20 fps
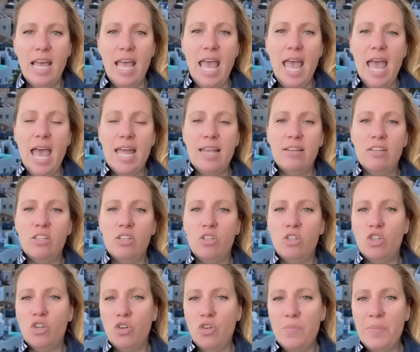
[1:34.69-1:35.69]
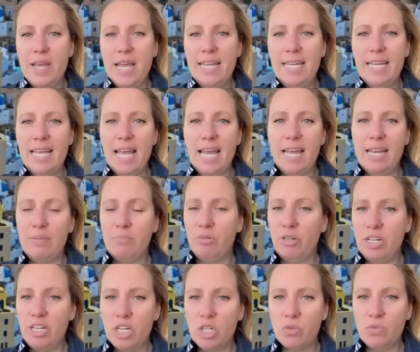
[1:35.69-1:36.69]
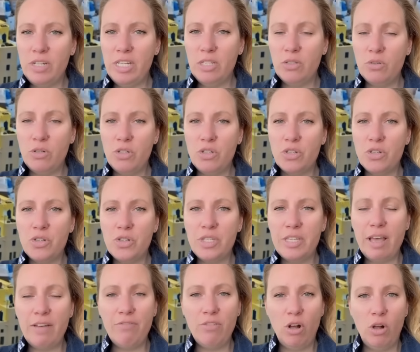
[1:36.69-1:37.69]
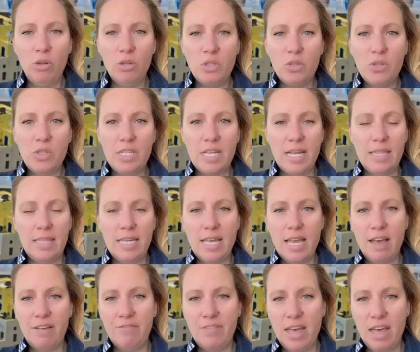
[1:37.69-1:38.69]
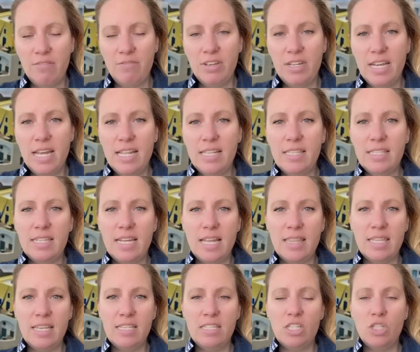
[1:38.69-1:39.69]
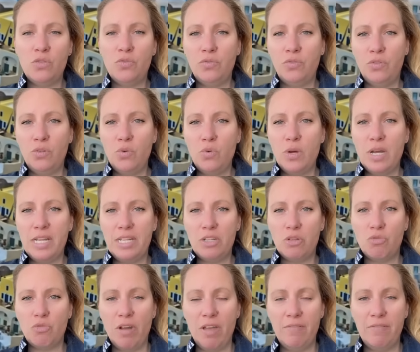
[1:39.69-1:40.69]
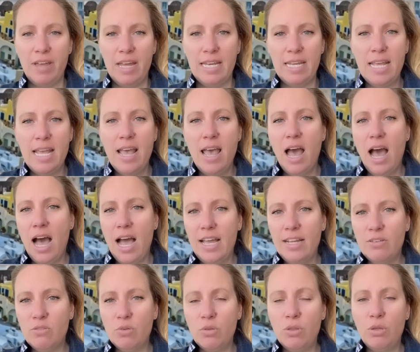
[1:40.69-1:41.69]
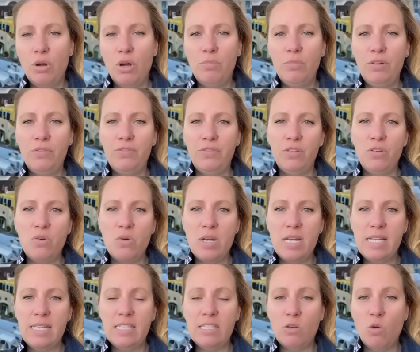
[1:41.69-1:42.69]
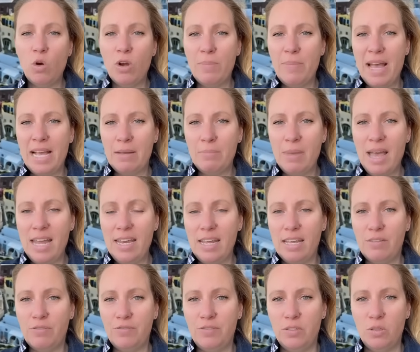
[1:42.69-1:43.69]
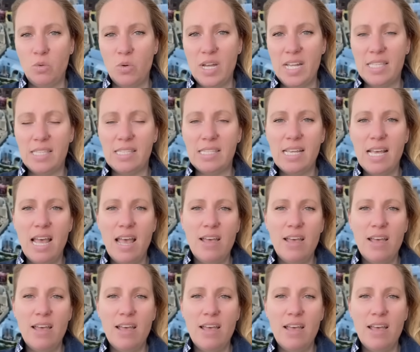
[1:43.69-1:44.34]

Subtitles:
And German and British researchers have also said they have evidence that this is fluid driven, hydrothermal fluids or magmatic fluids.